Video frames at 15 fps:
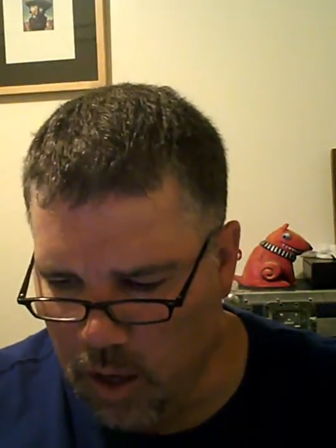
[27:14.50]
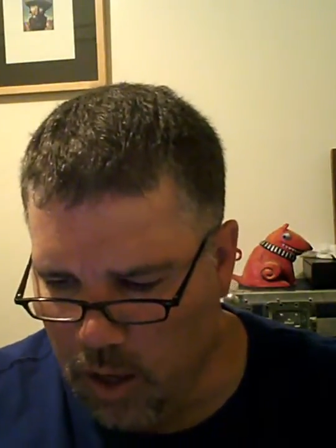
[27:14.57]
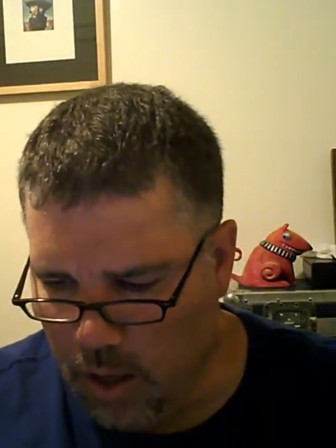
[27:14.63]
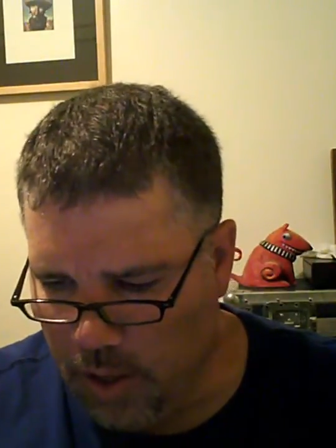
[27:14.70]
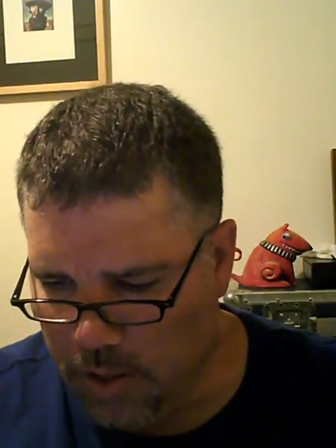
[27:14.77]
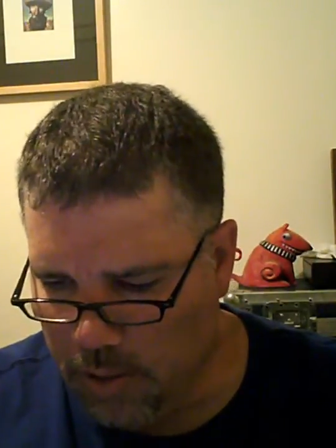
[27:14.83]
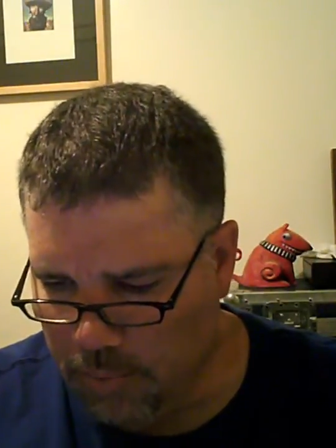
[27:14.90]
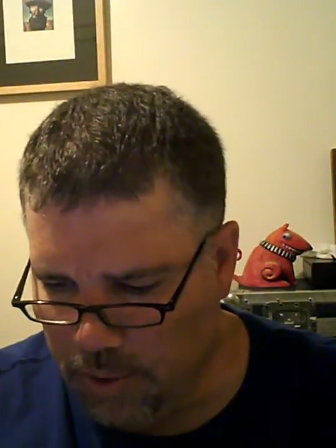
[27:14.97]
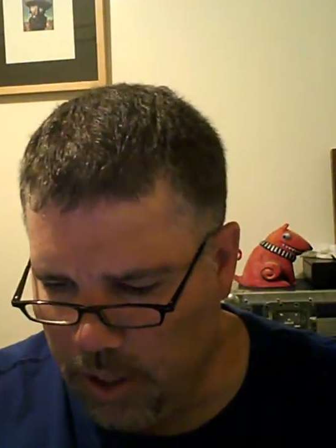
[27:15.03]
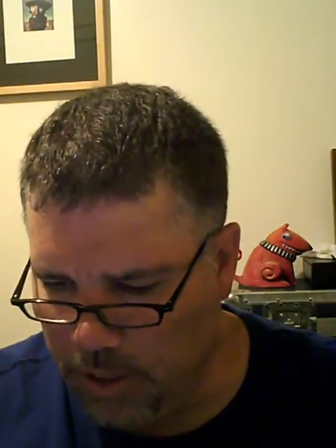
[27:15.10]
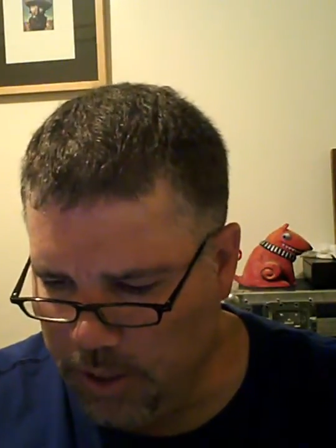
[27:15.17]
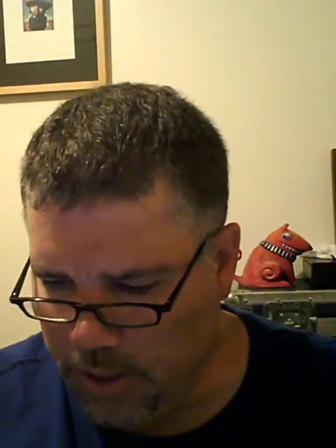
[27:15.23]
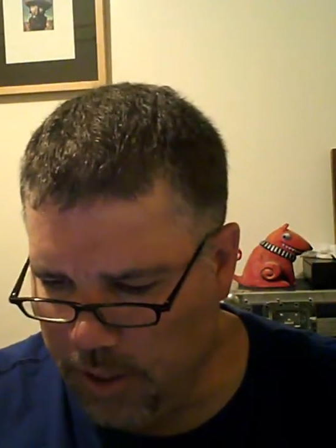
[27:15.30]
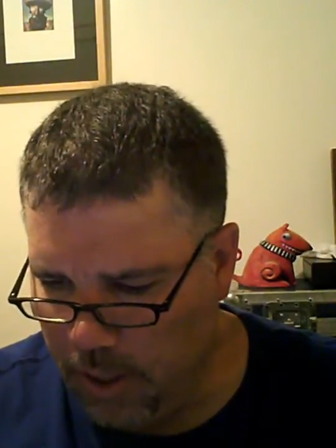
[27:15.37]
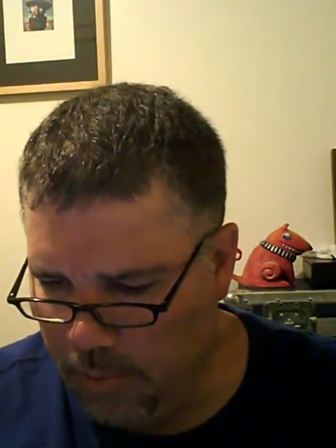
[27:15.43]
It's a project
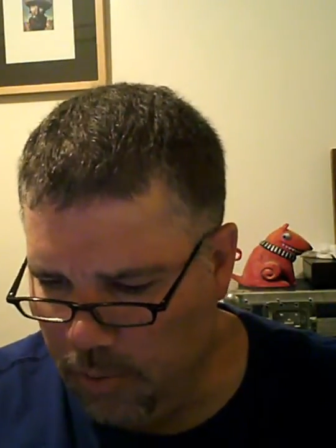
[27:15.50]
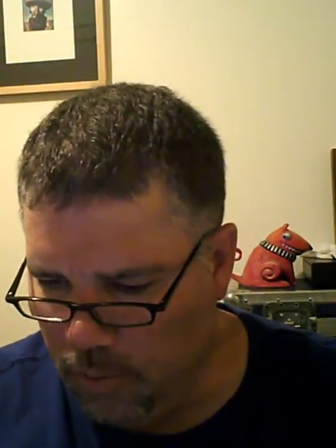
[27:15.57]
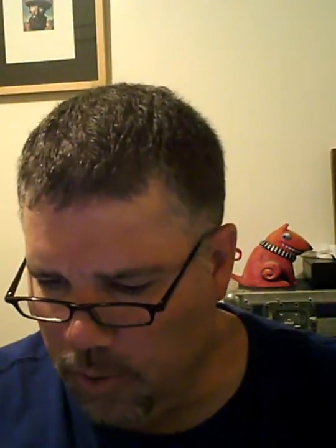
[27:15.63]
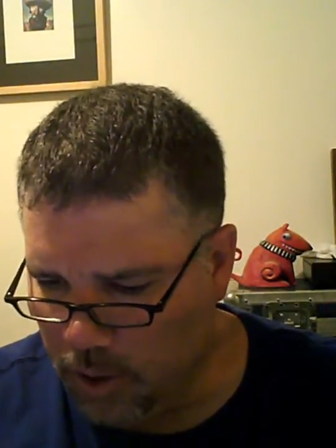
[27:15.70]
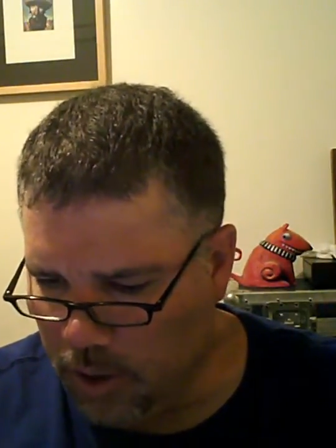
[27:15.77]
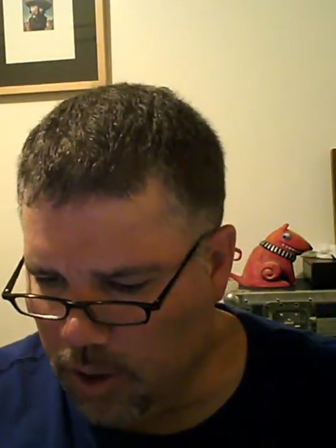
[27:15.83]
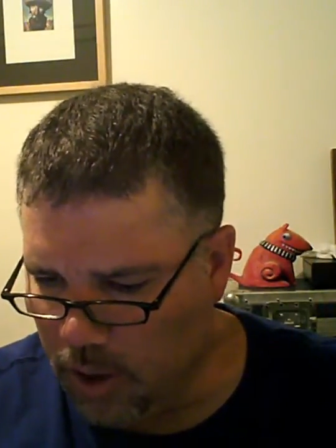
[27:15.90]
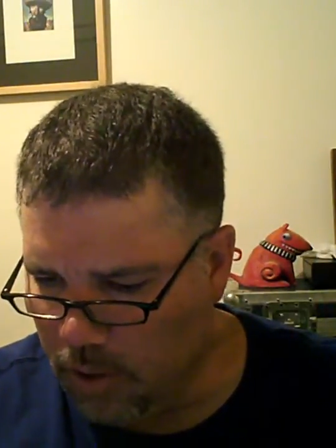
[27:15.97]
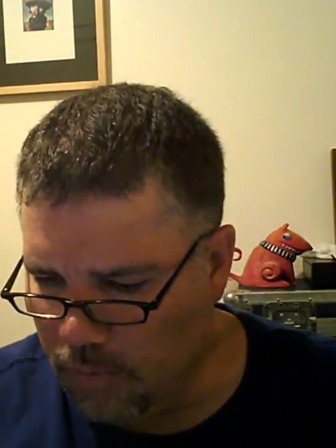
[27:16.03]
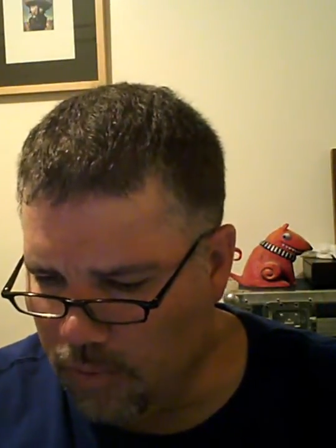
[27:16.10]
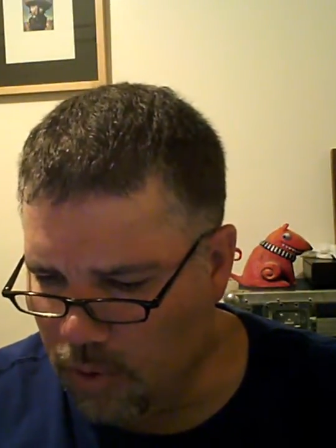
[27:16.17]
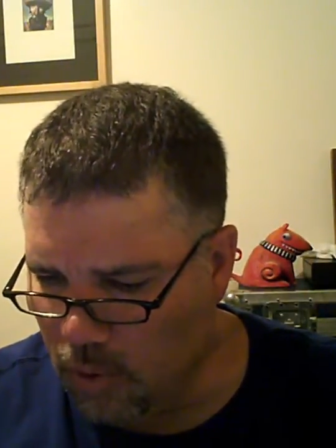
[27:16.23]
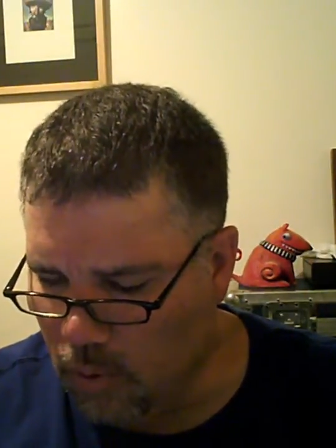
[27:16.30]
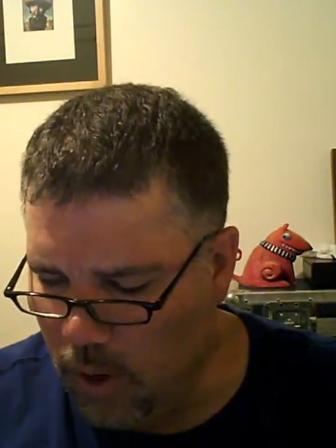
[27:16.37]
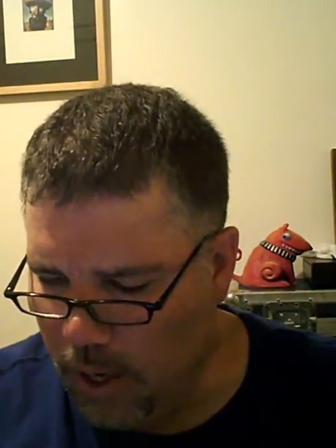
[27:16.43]
that I've been working on for
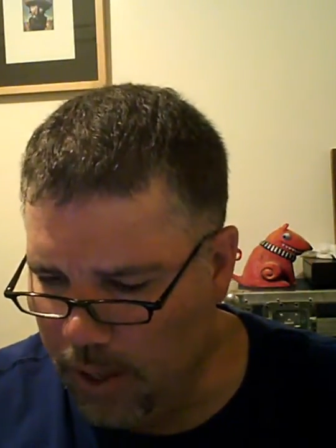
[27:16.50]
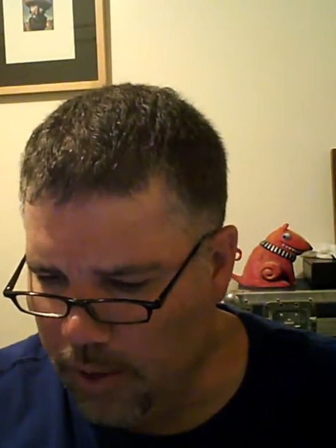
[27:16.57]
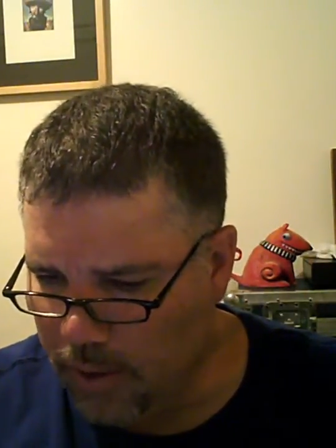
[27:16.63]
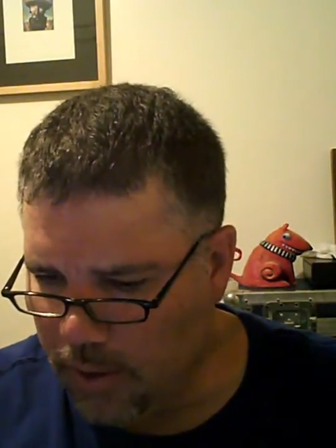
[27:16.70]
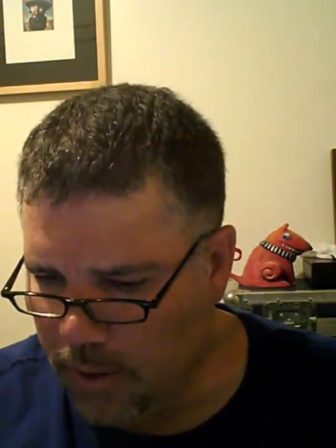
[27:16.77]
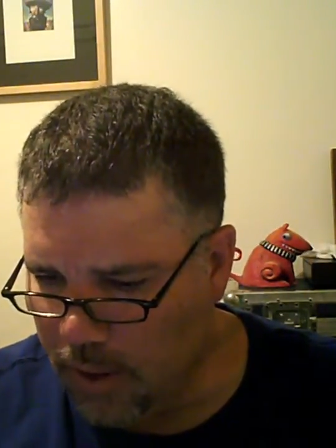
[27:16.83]
a while,